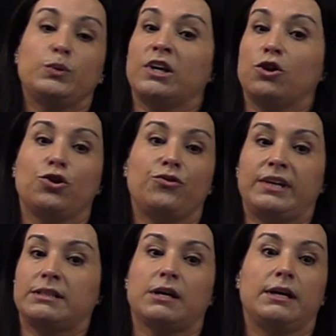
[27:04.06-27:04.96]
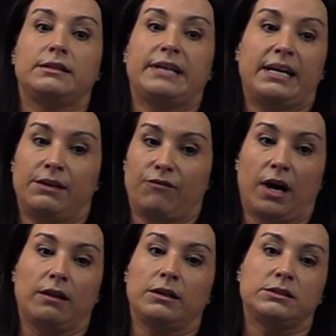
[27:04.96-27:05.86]
include things like dating
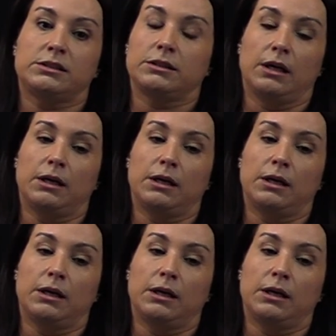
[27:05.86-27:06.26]
violence.